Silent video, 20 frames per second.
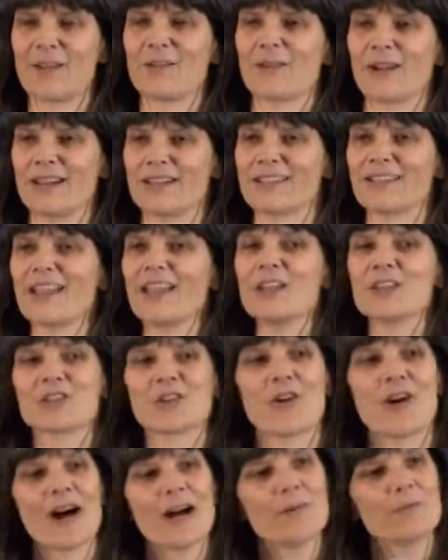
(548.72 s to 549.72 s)
Right,
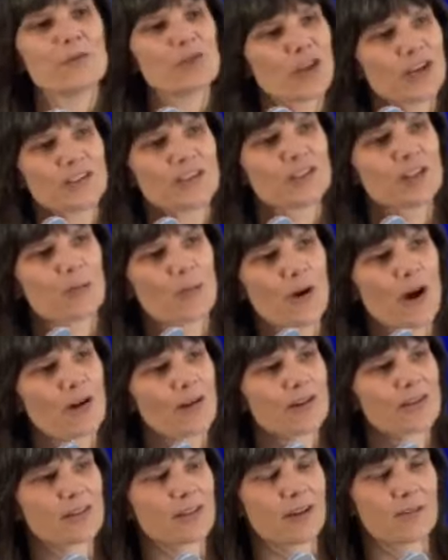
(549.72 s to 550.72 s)
so I'm just in the
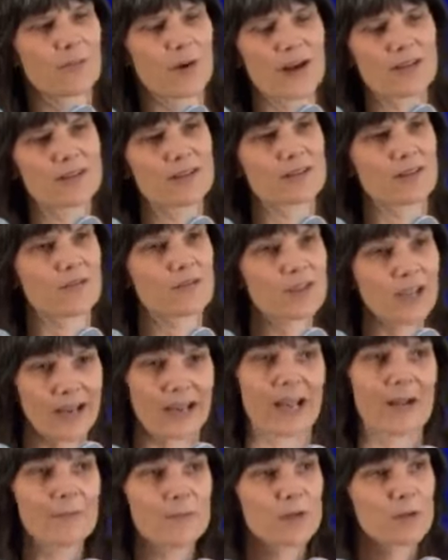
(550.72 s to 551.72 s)
process of
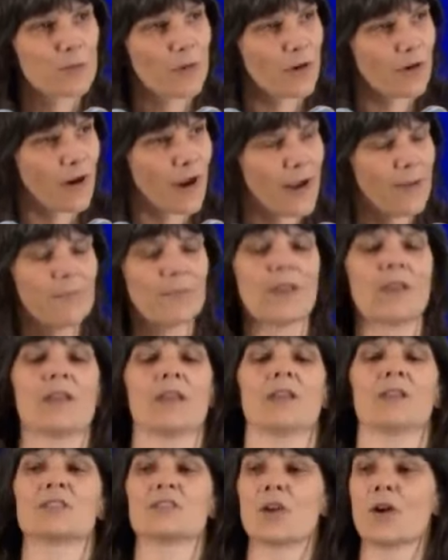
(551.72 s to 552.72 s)
setting up this program.
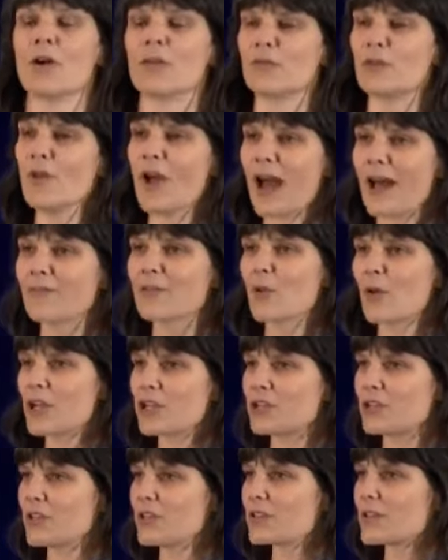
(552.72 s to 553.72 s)
So if you have
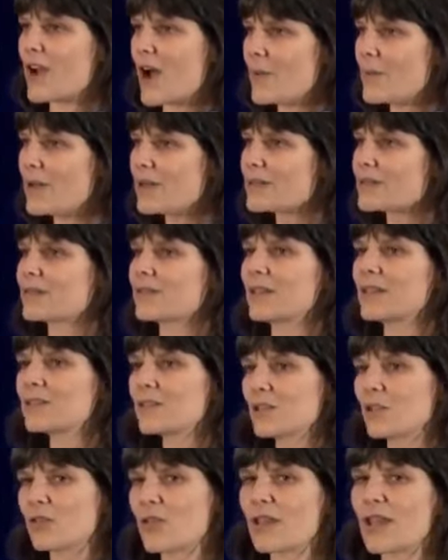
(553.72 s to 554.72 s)
questions, comments, things
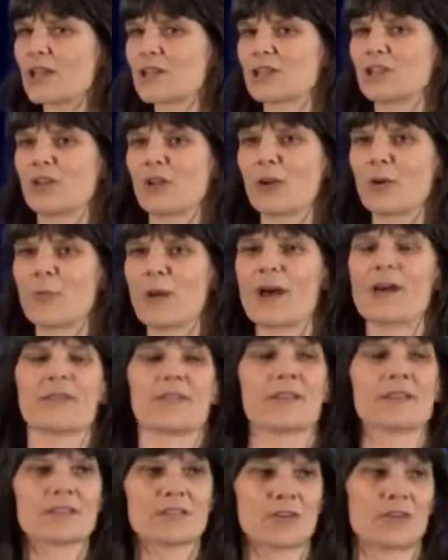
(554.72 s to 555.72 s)
that you think I should know about,
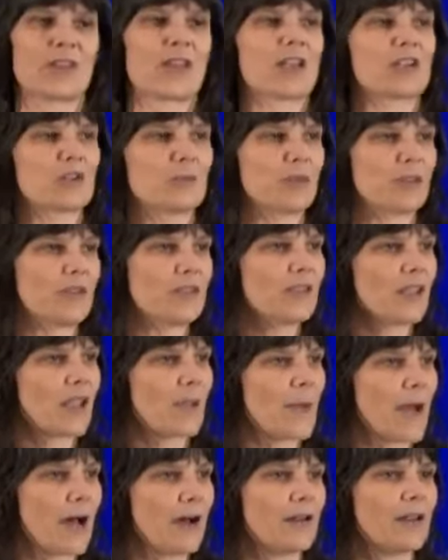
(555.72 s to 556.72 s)
things that you think I should be thinking
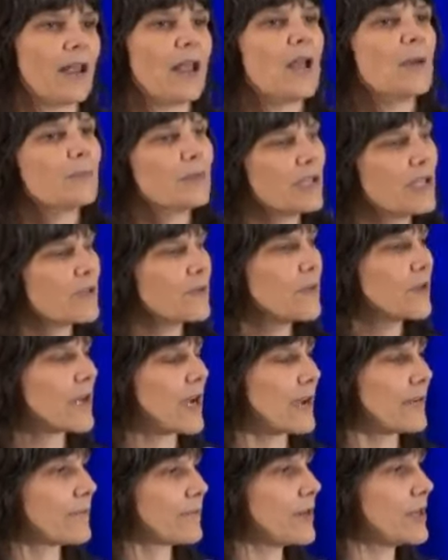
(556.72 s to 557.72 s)
about, please feel
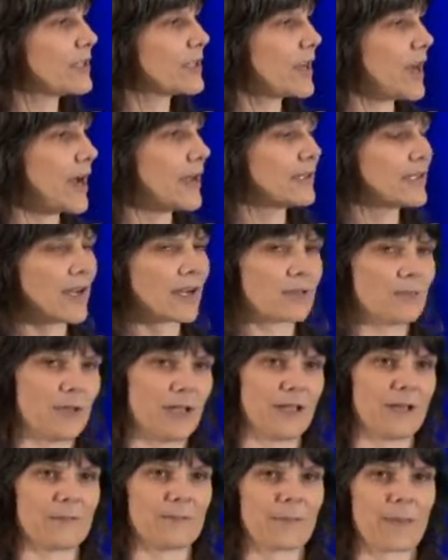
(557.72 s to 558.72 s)
free to contact
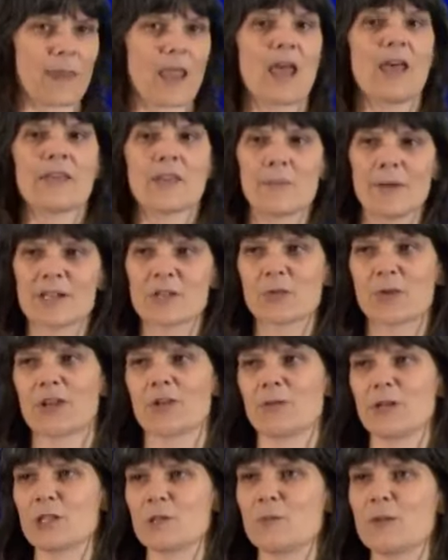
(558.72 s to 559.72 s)
me. The best way
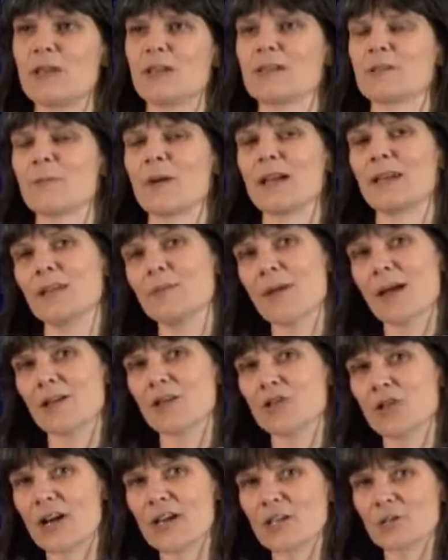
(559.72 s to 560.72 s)
to reach me is my email
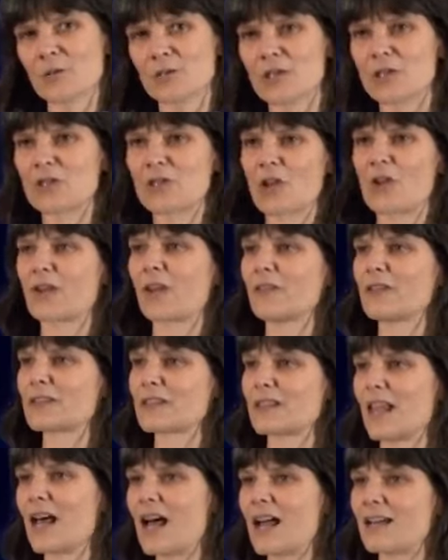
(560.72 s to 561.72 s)
address, which is shown on the
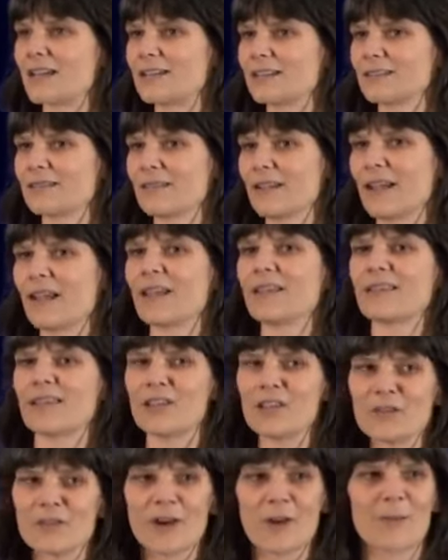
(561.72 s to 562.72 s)
slide.
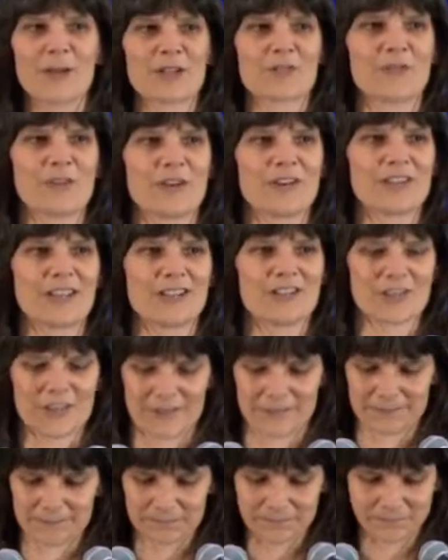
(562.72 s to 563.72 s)
Thank you very much for your
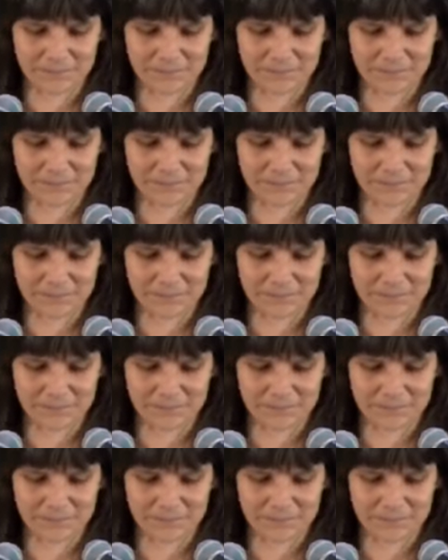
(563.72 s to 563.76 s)
attention.